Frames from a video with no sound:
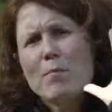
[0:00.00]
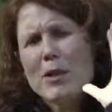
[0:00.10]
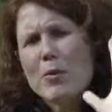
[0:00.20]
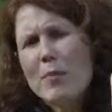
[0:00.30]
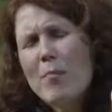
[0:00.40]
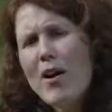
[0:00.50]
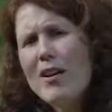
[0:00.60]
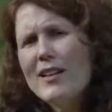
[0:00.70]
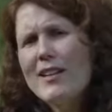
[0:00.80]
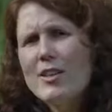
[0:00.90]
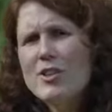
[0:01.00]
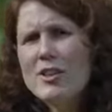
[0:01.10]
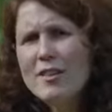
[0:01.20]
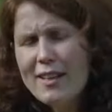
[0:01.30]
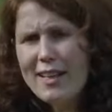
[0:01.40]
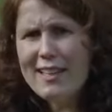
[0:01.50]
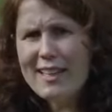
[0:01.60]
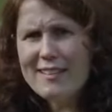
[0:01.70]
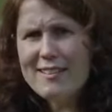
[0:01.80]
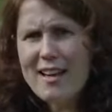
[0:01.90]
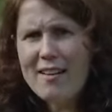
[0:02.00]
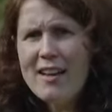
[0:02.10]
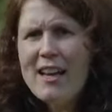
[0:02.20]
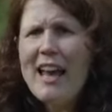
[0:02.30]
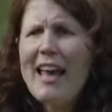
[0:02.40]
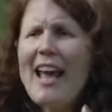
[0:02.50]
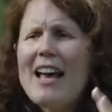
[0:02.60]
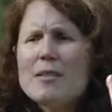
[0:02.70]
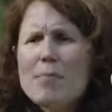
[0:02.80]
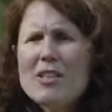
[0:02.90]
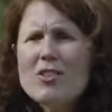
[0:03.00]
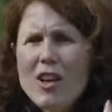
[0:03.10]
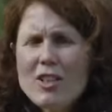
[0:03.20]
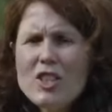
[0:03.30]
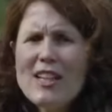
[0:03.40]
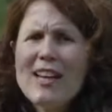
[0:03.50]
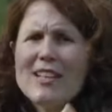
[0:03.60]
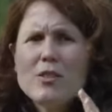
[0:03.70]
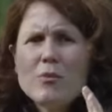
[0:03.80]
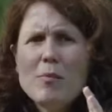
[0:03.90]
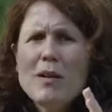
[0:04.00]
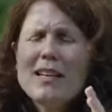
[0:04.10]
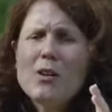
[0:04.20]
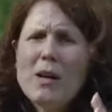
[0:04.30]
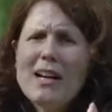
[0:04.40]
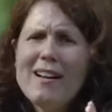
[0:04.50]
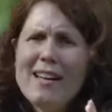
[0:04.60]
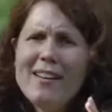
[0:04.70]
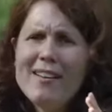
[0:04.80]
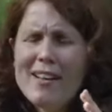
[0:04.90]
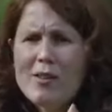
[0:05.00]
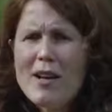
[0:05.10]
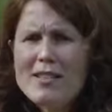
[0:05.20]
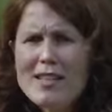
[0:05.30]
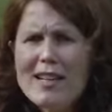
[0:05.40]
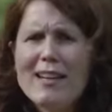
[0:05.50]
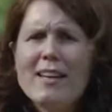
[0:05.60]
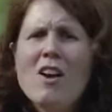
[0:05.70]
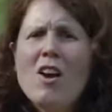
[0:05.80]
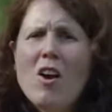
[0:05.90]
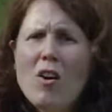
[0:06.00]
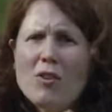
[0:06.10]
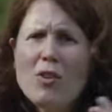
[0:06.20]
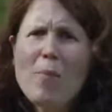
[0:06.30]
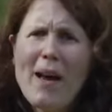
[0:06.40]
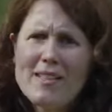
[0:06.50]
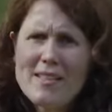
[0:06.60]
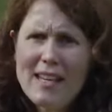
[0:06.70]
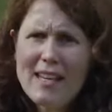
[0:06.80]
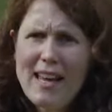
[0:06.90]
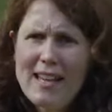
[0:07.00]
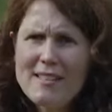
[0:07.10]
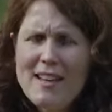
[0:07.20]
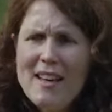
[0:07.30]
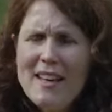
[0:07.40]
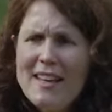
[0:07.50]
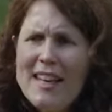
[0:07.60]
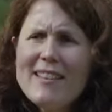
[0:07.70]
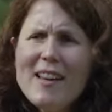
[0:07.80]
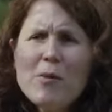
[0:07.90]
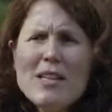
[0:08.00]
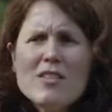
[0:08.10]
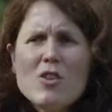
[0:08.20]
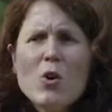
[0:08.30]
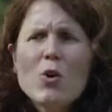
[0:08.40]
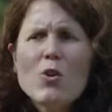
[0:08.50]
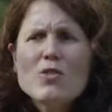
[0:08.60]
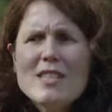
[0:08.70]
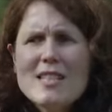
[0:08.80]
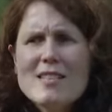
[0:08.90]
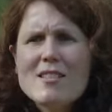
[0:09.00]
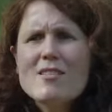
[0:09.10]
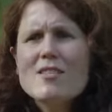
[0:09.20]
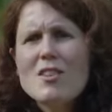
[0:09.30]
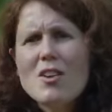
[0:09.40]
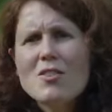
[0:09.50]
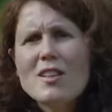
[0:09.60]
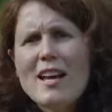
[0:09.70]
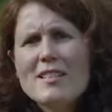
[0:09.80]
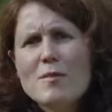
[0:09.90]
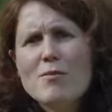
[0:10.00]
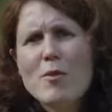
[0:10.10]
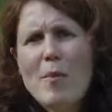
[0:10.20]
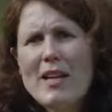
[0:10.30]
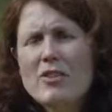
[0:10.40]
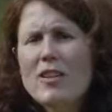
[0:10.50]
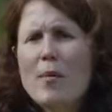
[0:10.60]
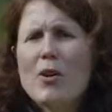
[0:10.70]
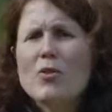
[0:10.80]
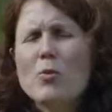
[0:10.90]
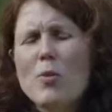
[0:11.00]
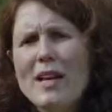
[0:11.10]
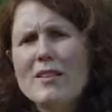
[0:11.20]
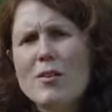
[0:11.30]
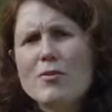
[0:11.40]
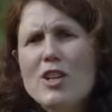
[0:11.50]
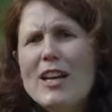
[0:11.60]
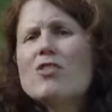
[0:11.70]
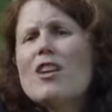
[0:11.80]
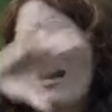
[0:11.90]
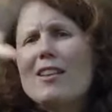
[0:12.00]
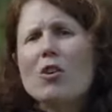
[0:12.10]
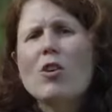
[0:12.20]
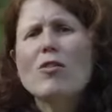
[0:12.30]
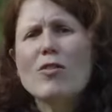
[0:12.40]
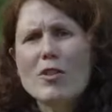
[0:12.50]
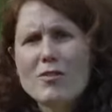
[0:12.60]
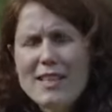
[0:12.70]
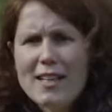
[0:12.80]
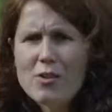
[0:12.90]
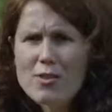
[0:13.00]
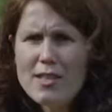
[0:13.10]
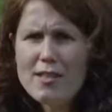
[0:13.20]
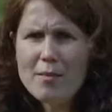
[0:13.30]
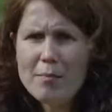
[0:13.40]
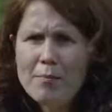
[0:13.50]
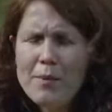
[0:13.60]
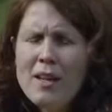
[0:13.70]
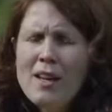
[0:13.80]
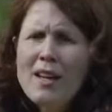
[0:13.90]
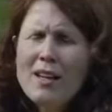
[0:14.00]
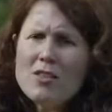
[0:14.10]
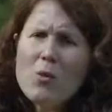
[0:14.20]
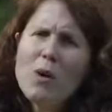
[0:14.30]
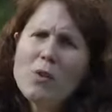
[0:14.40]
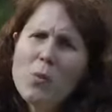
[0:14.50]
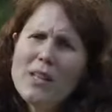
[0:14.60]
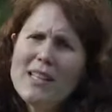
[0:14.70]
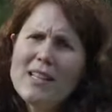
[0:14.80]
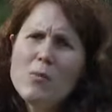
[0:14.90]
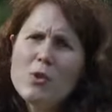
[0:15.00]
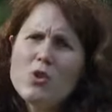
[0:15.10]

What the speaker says: between Bangladesh and India, and has been changing extremely quickly and drastically over the past decades. Yet there is no consistent standardized information about the rate of change at the level of the ecosystem. And so what we did was